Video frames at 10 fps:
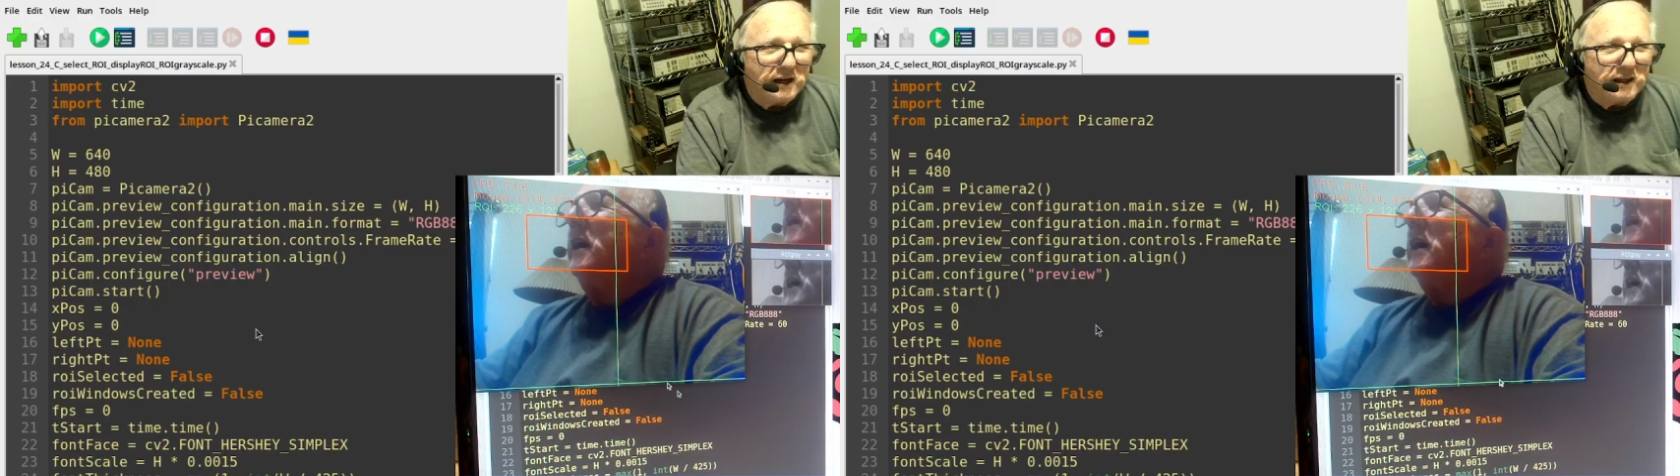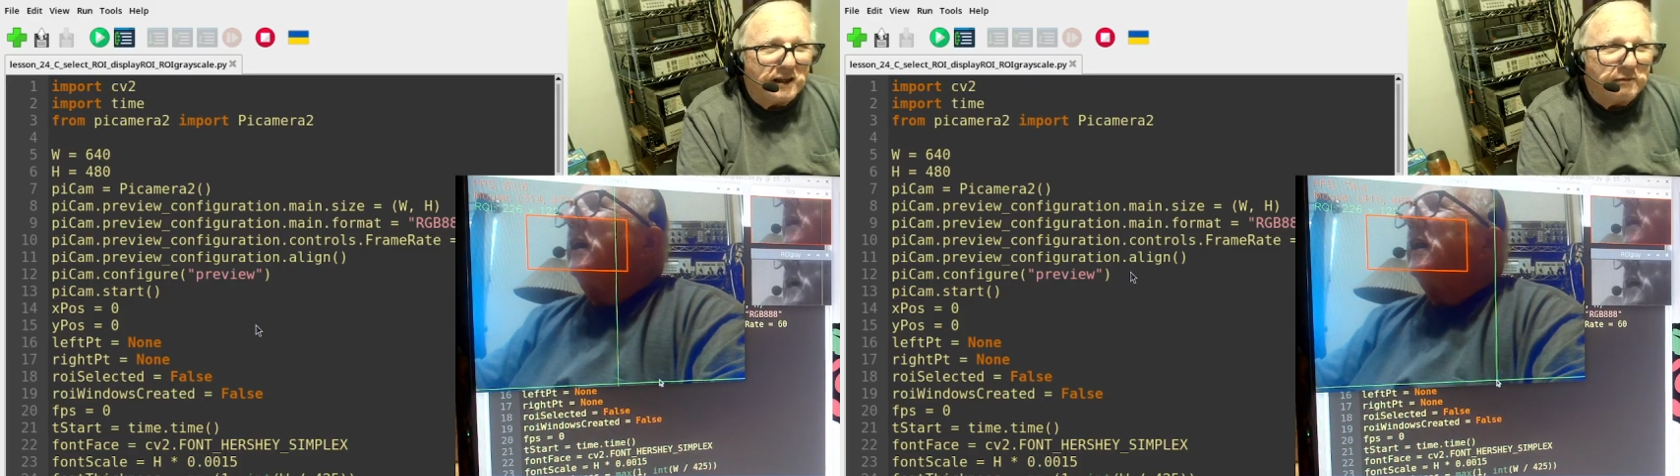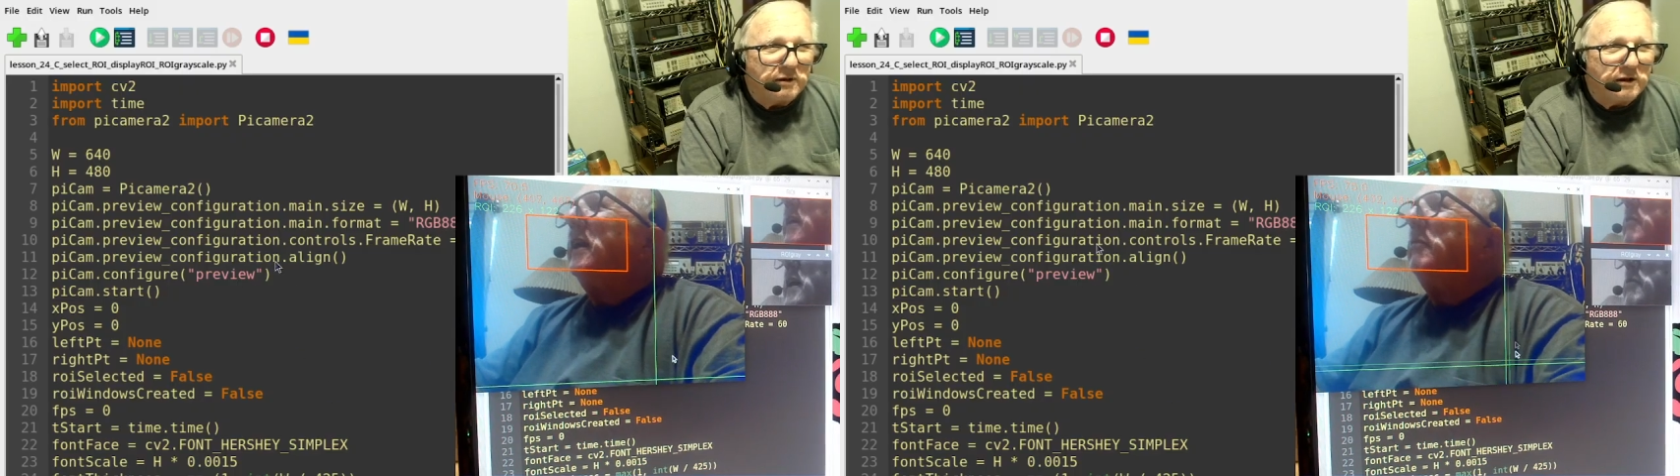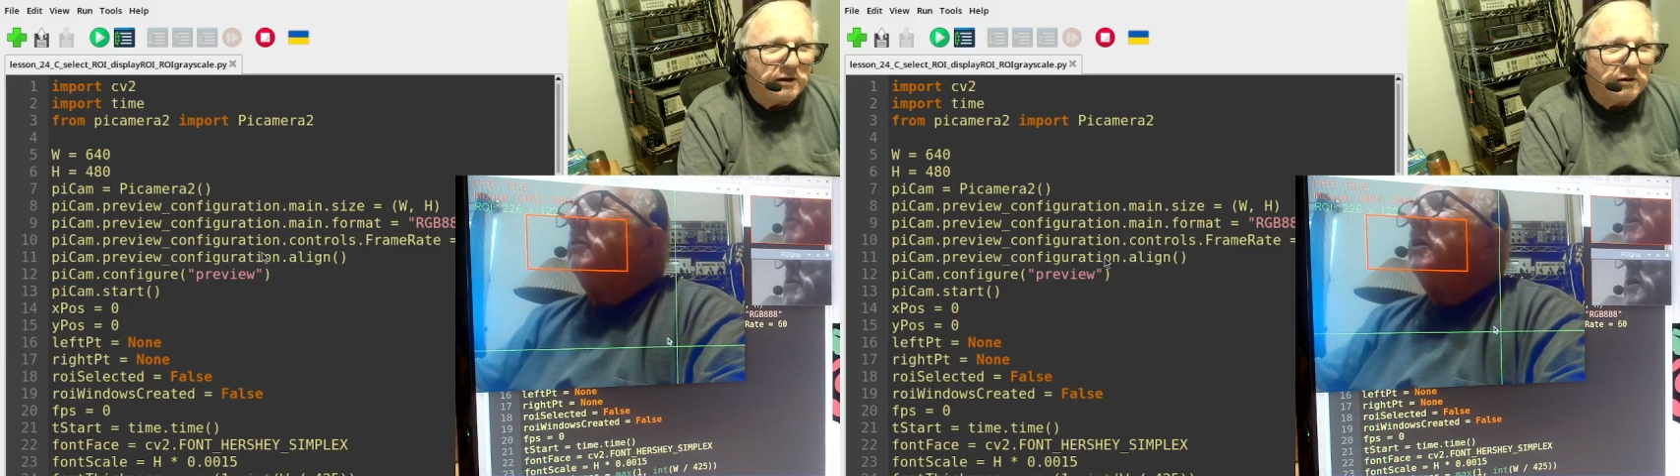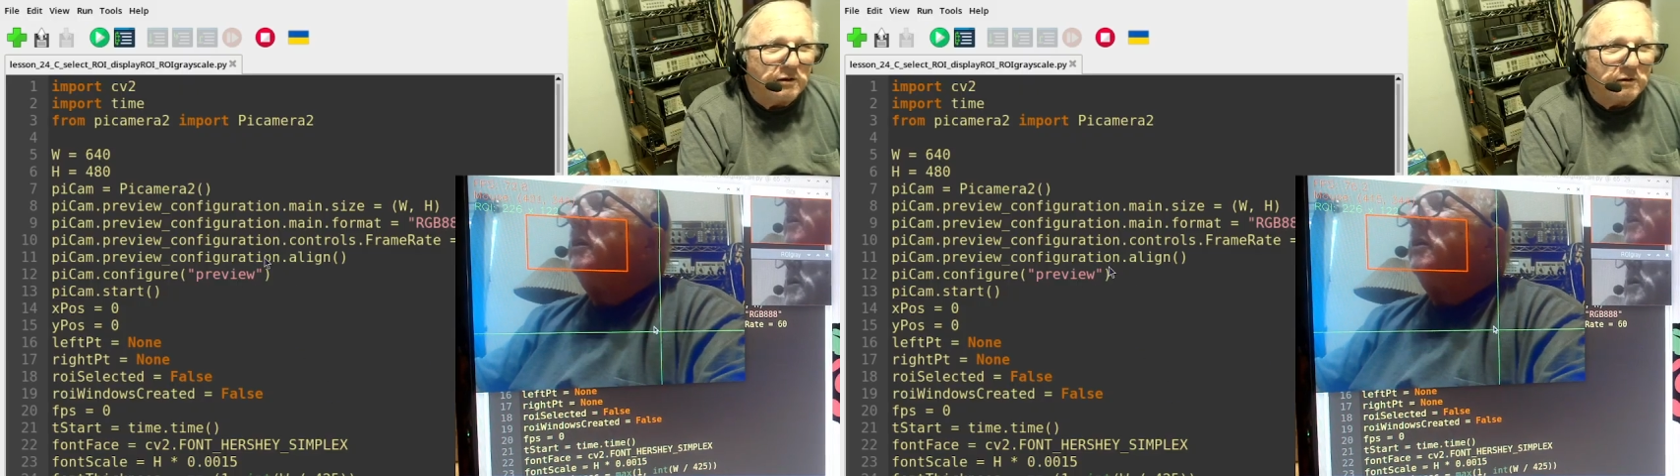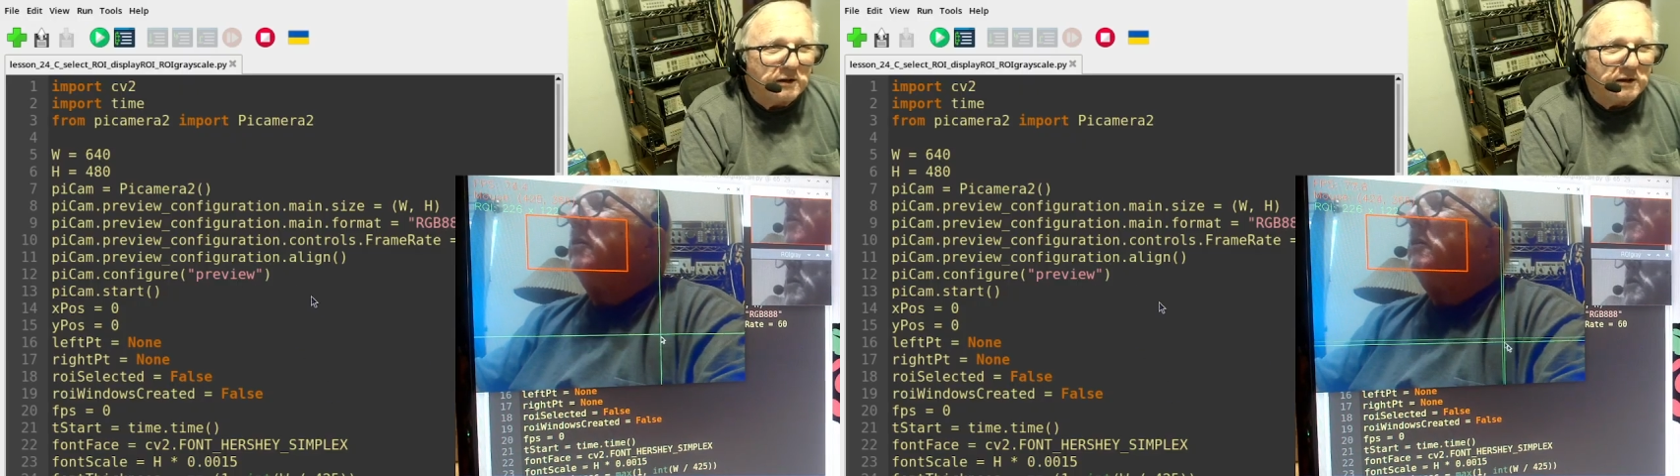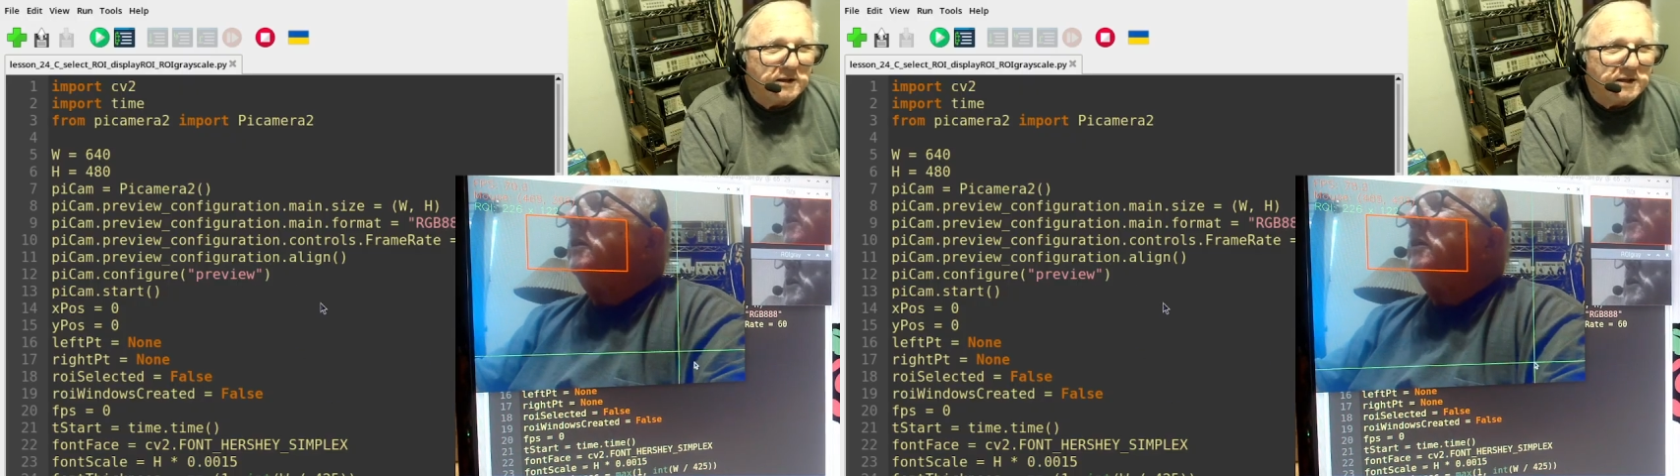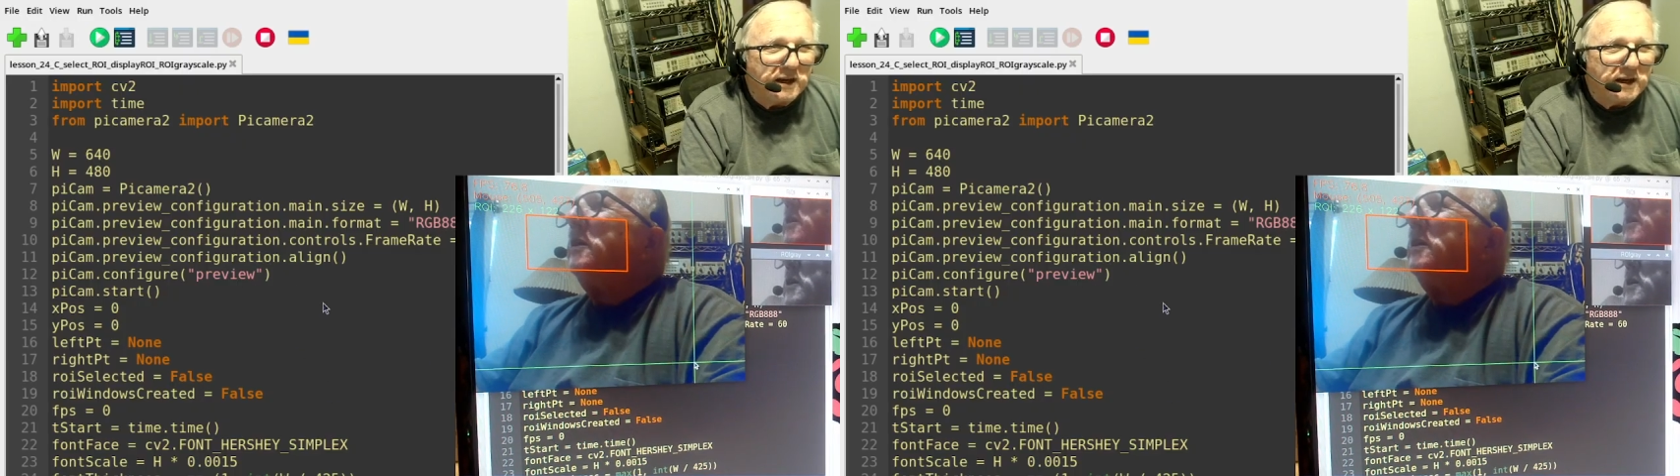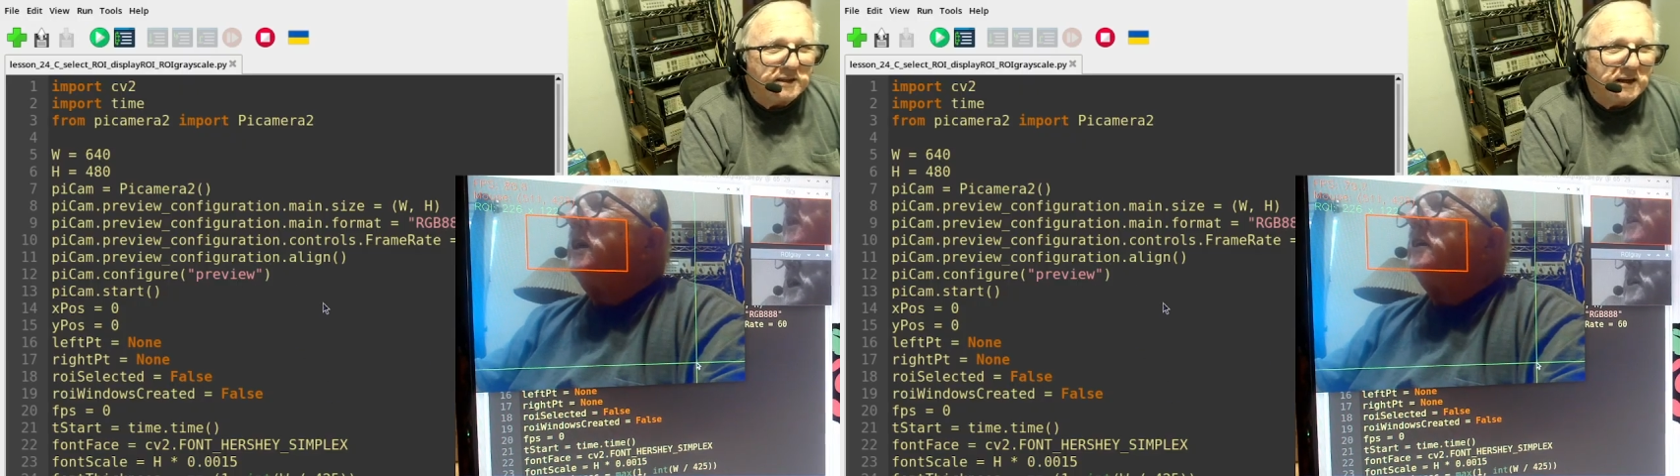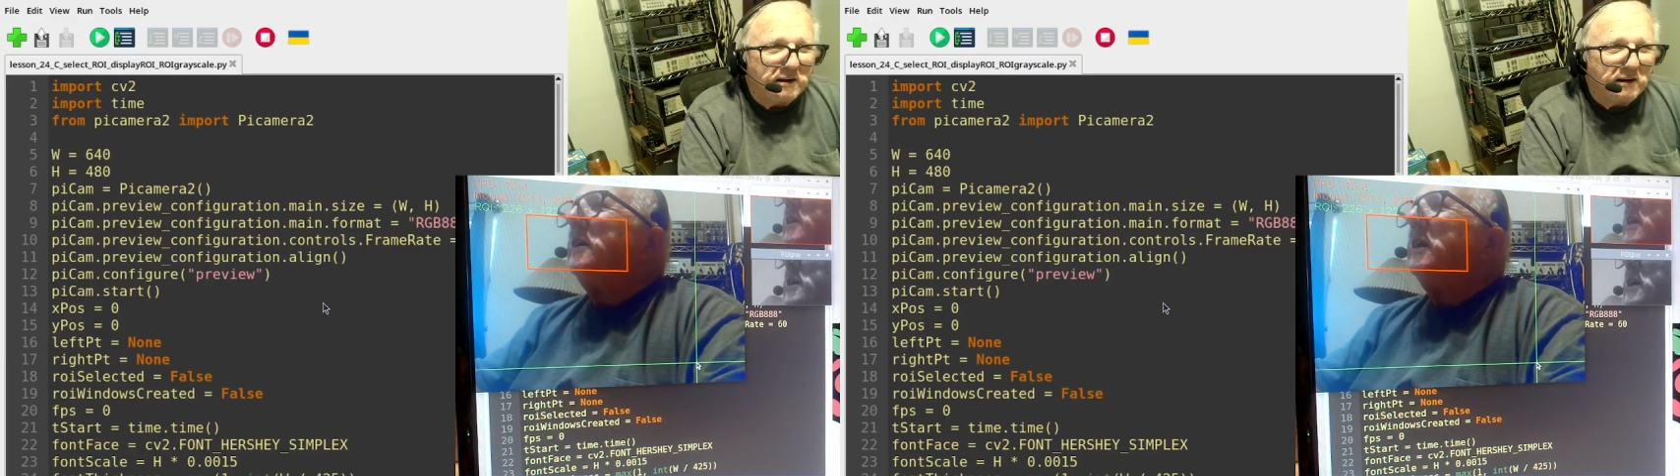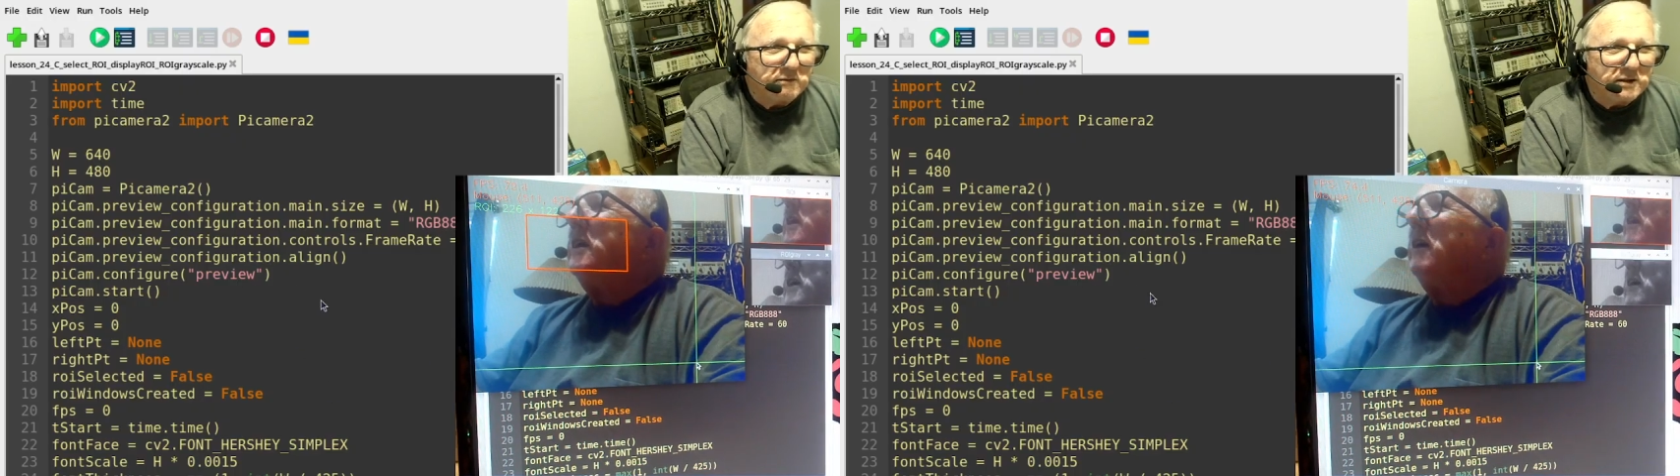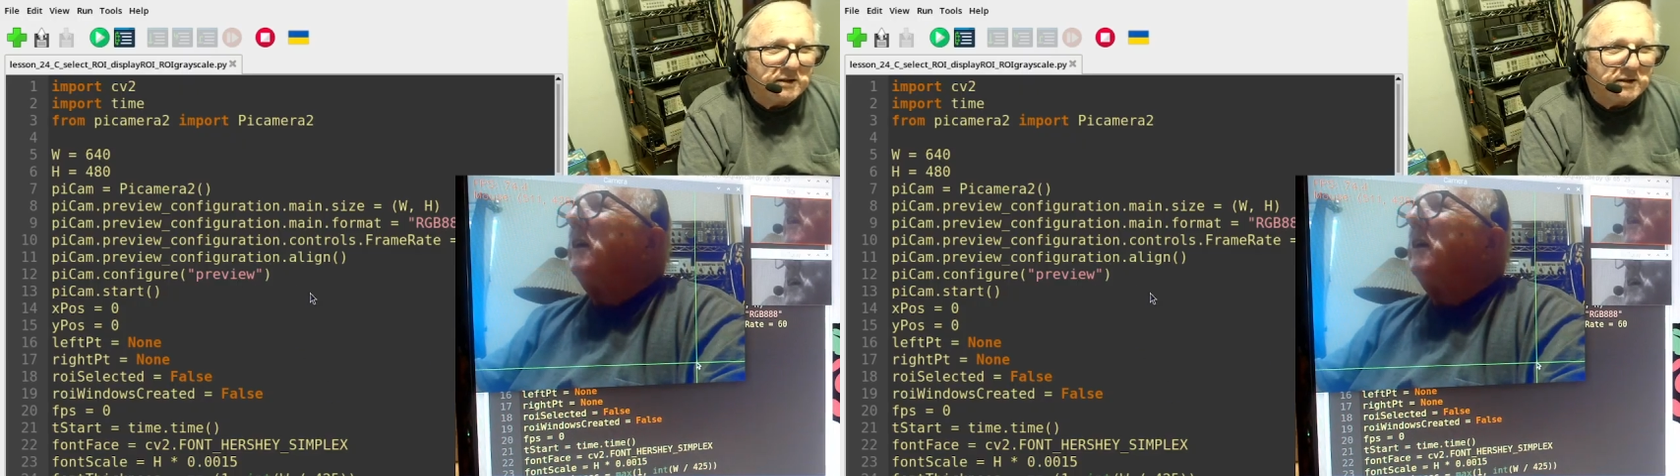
And there we go. In this case here, I was